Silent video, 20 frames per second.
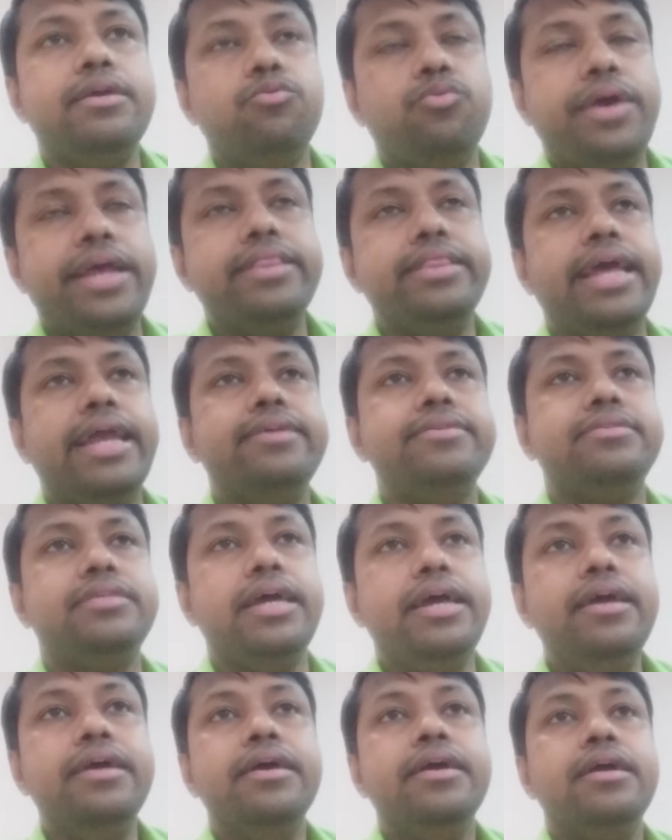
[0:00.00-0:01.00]
when there is
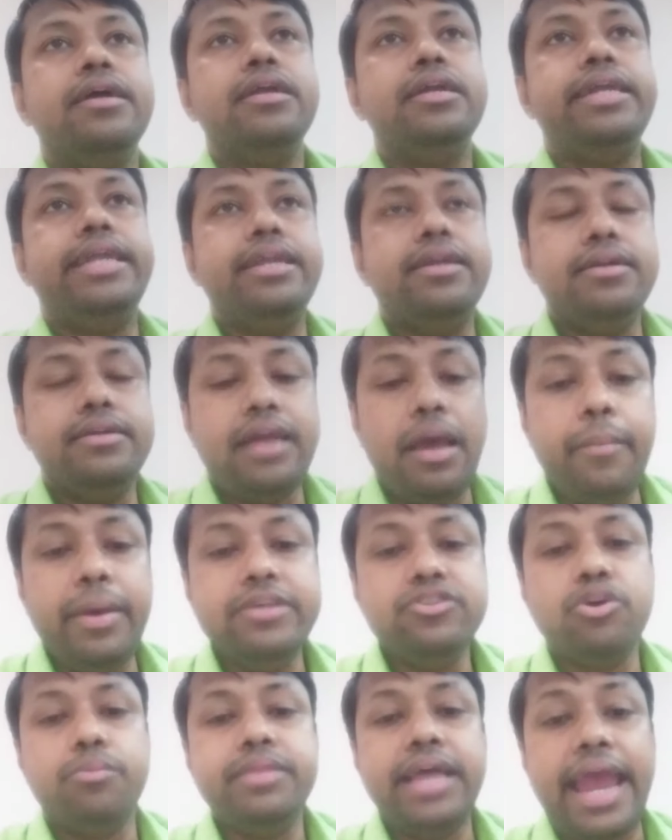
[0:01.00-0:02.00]
a
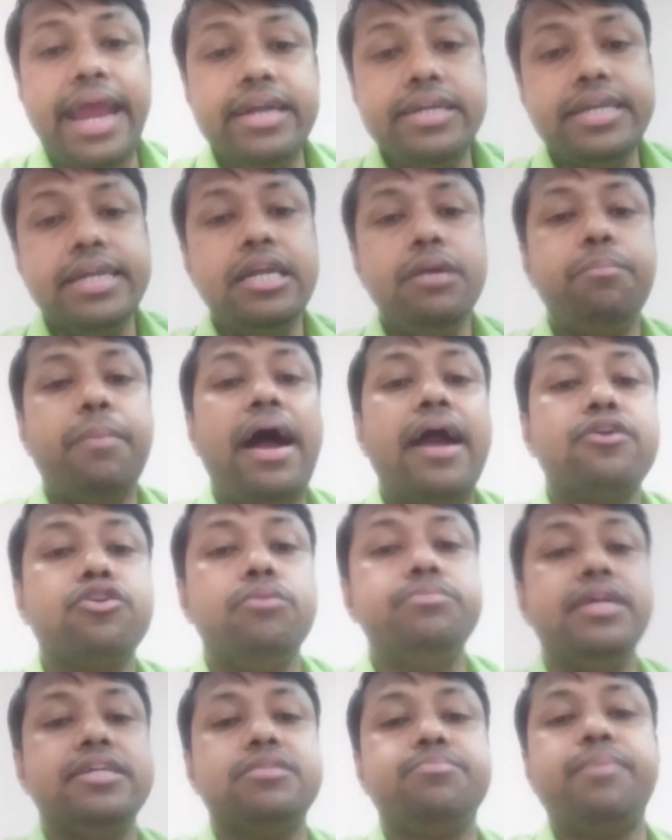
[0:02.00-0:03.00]
damage of the anterior part
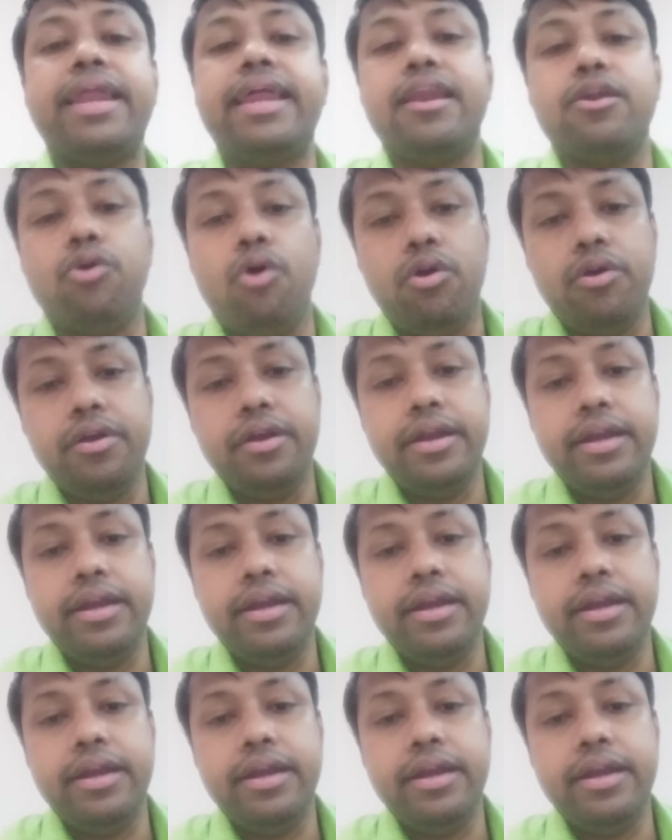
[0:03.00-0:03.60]
of the spinal cord